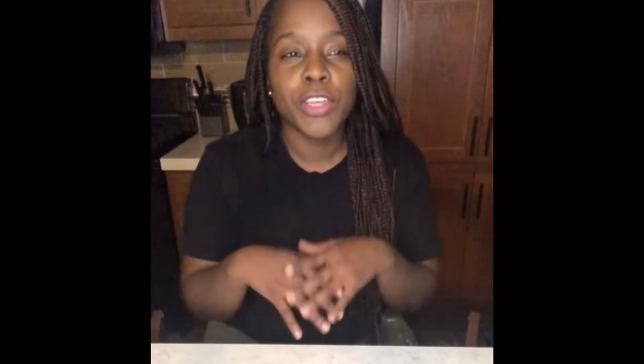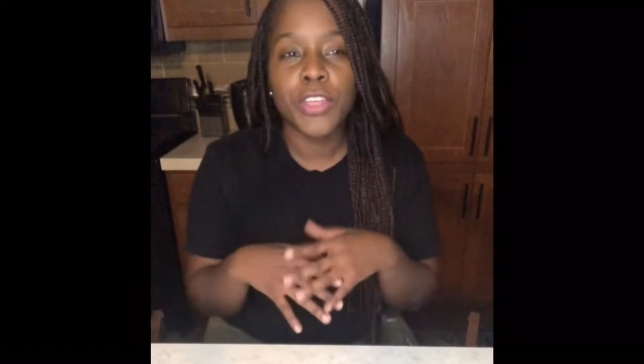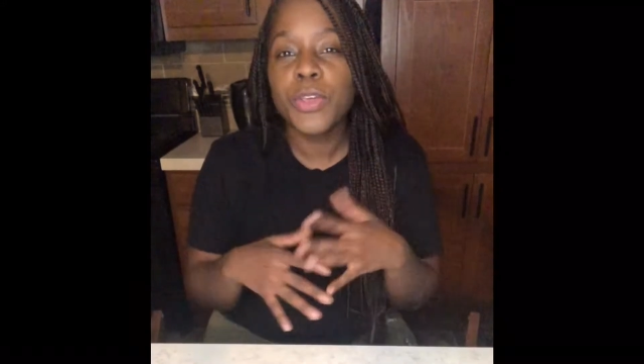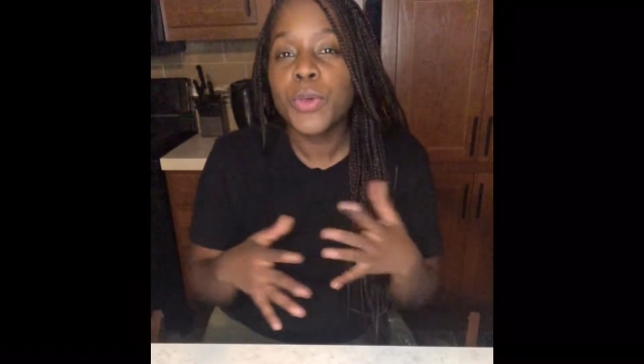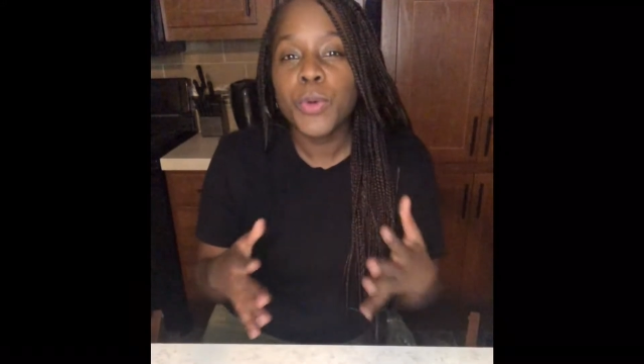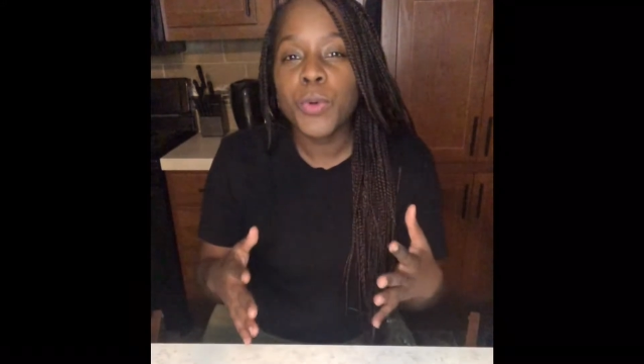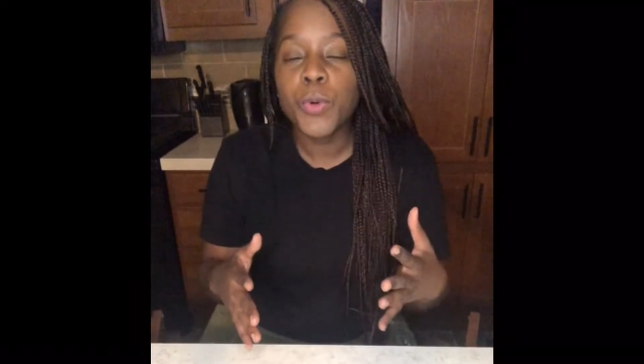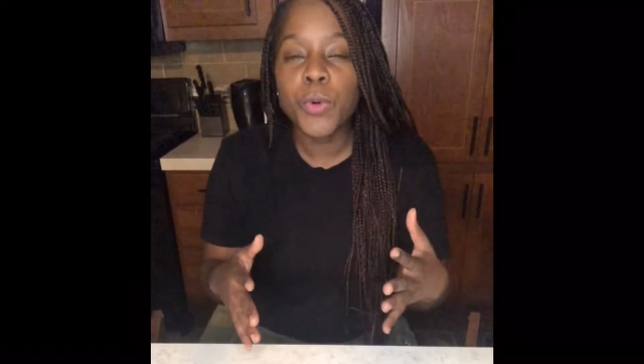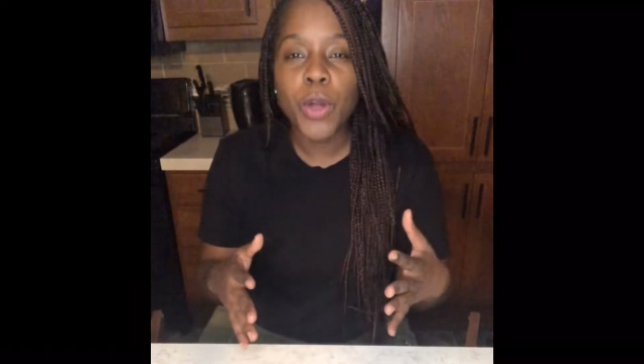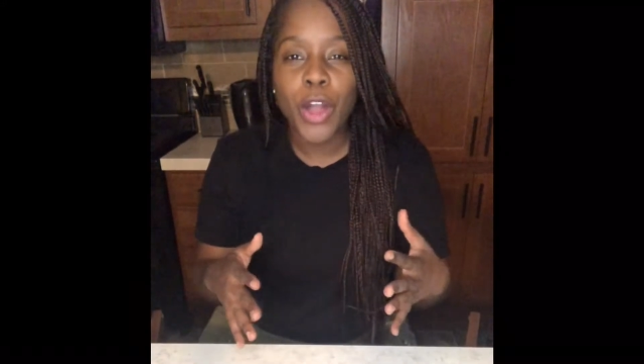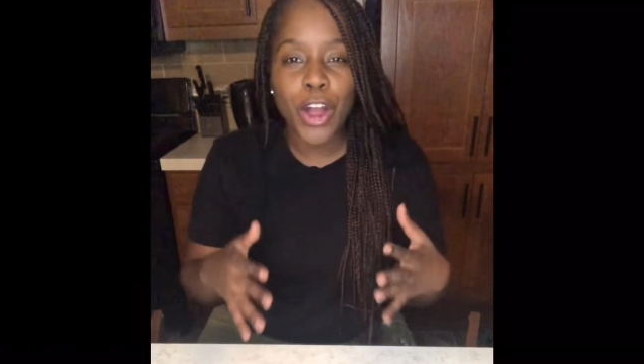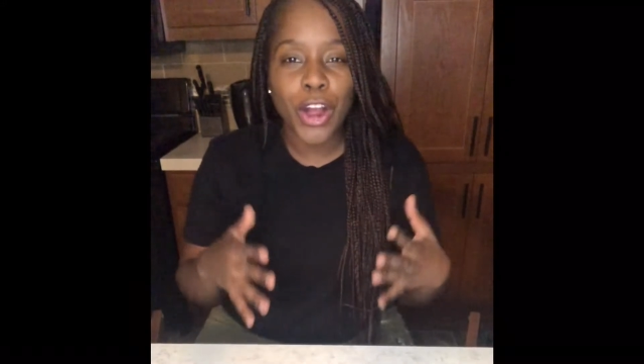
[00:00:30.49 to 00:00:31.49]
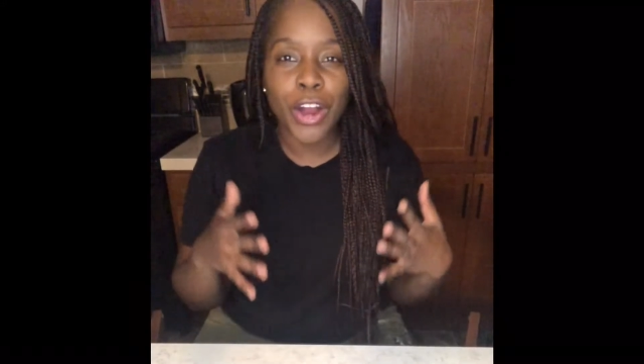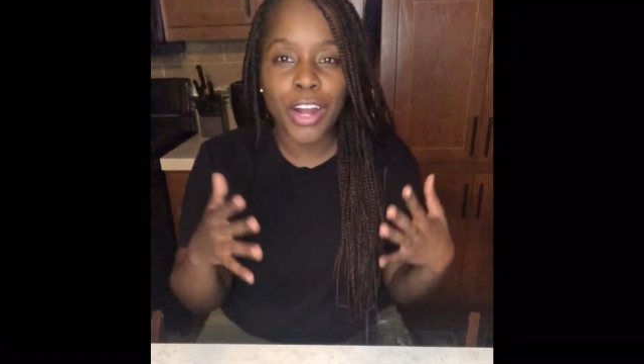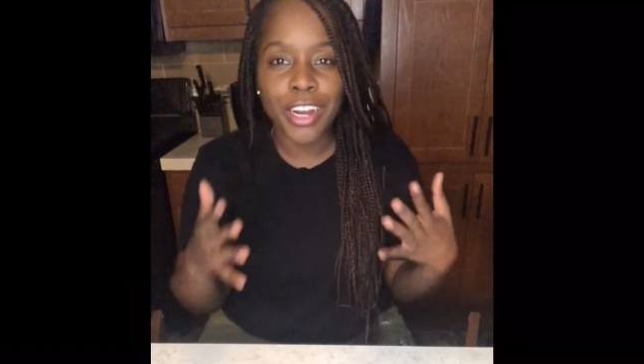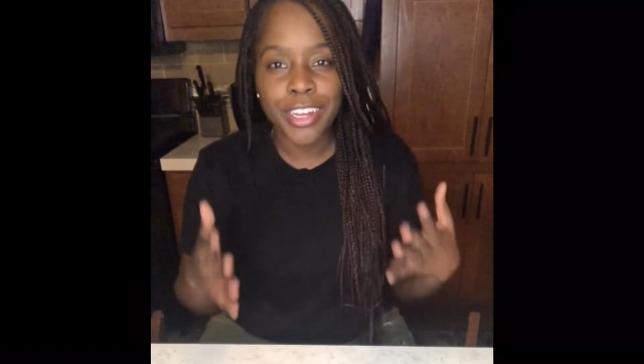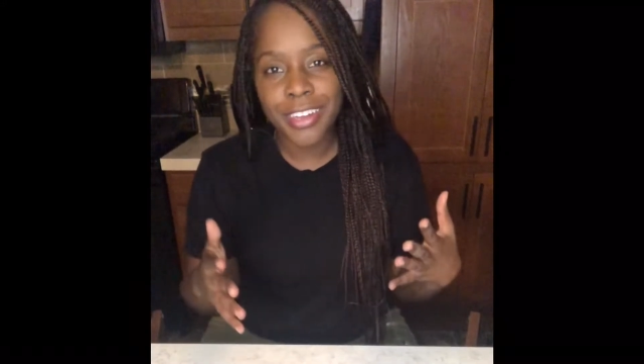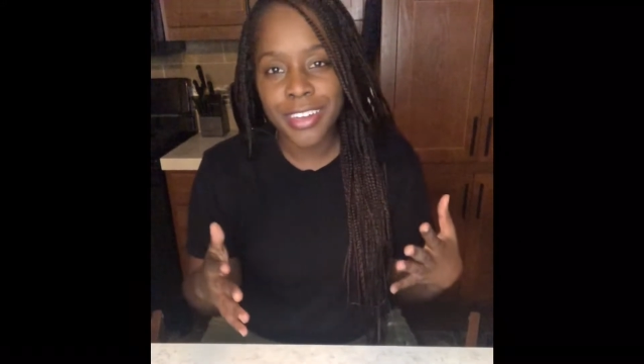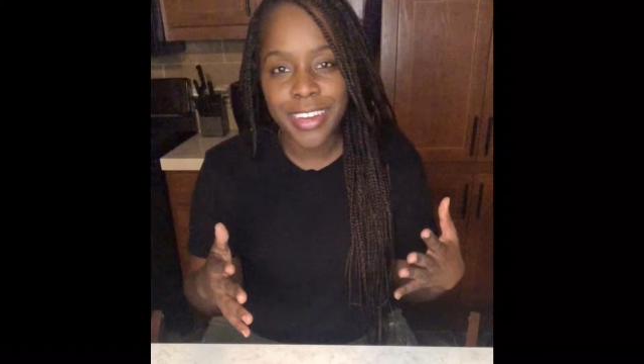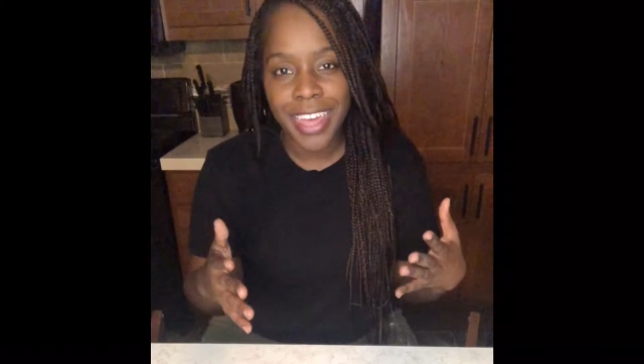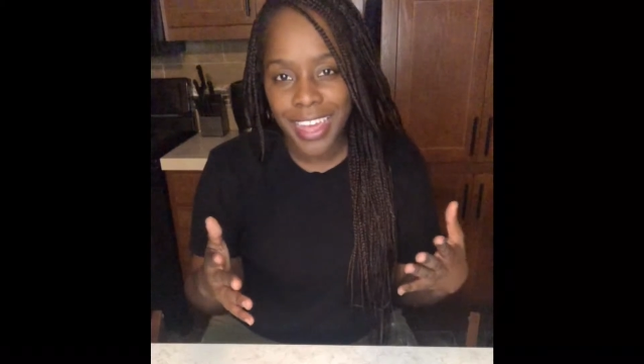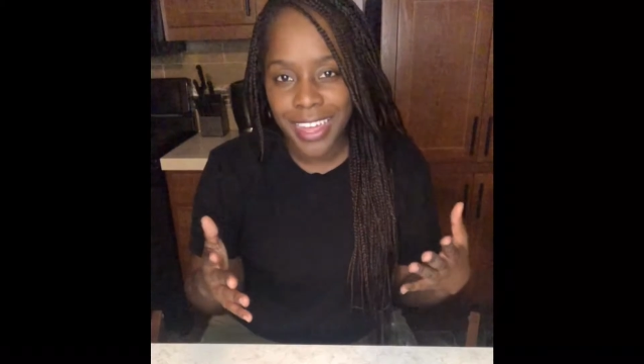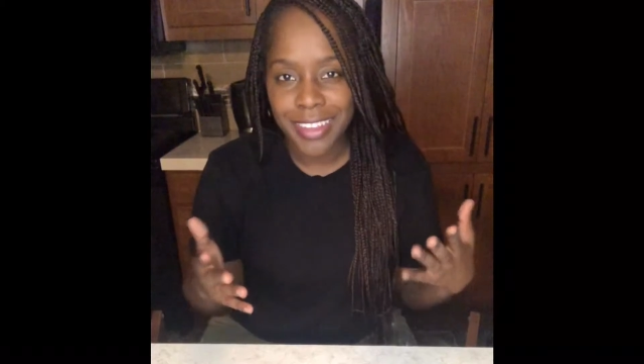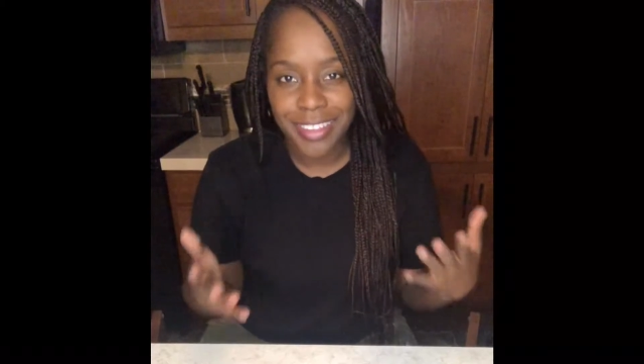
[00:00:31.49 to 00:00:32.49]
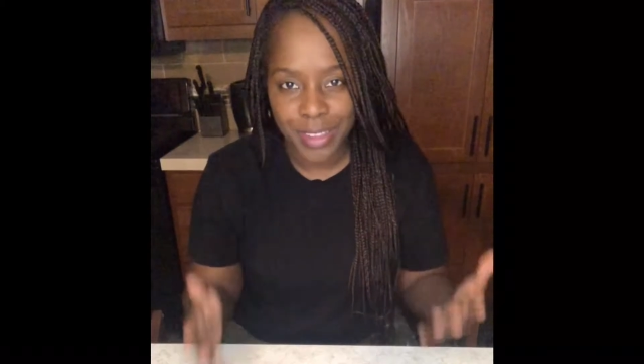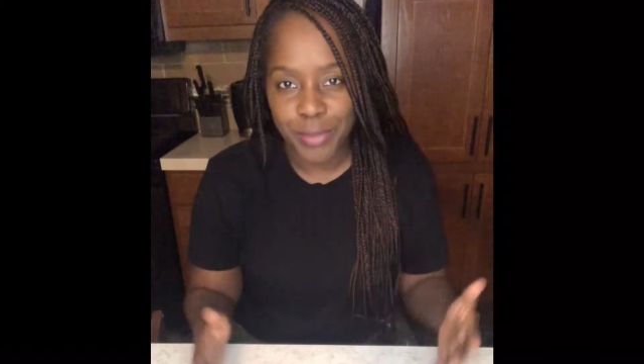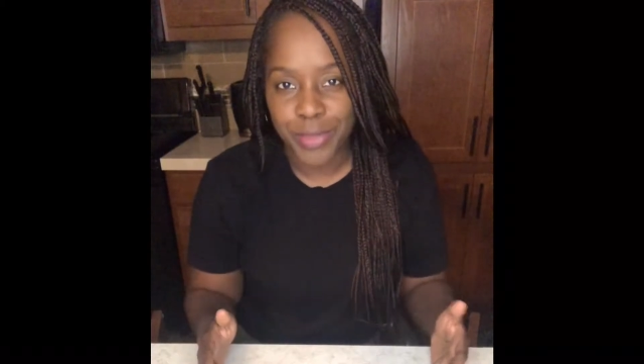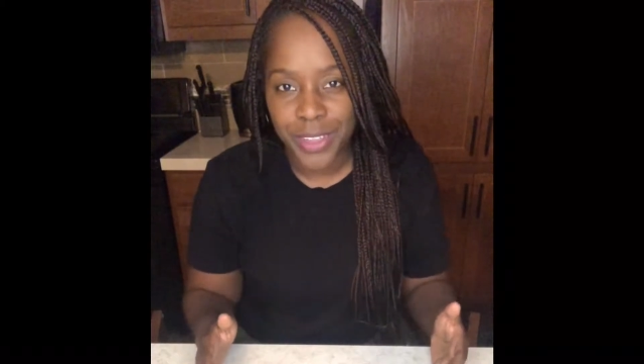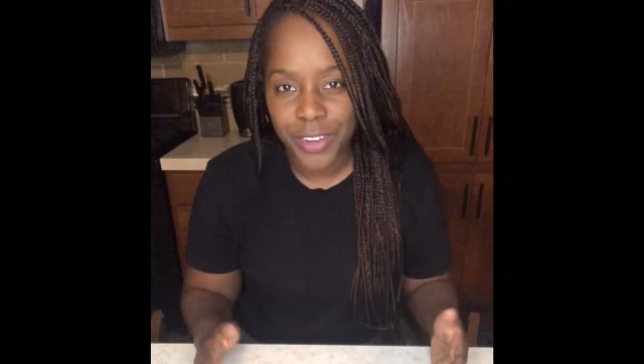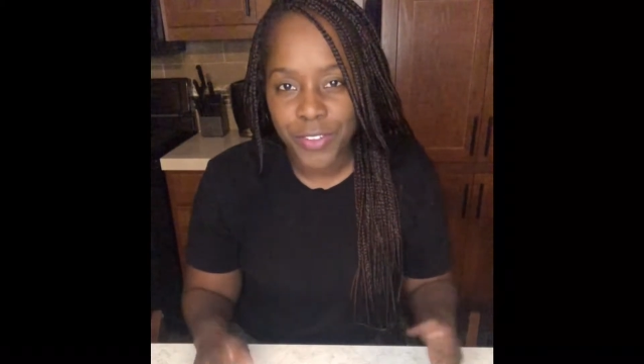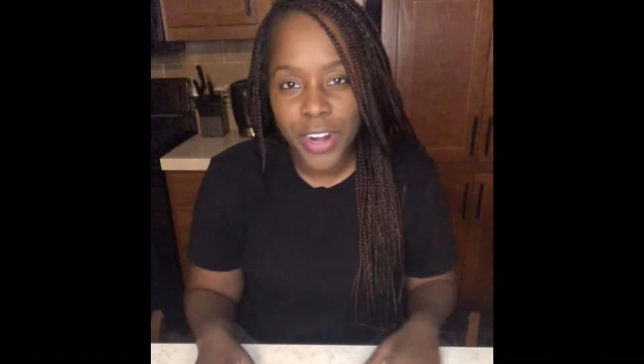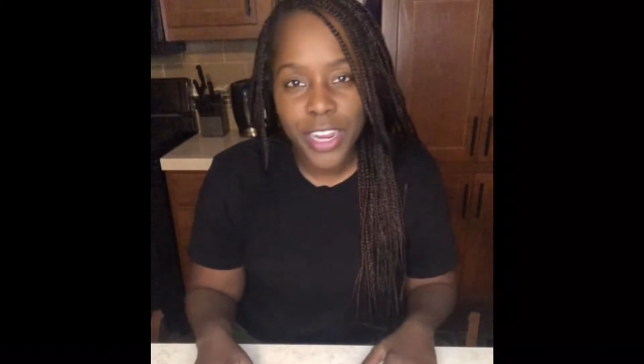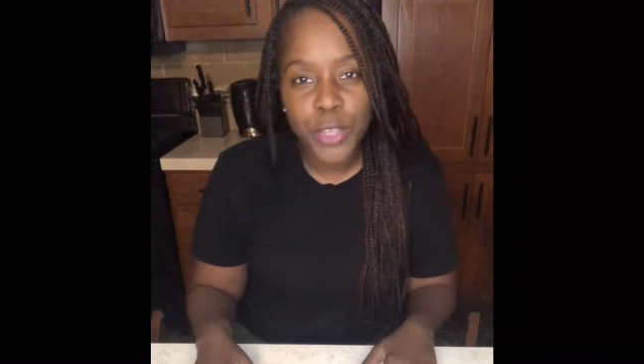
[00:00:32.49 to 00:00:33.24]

You are good at something, right?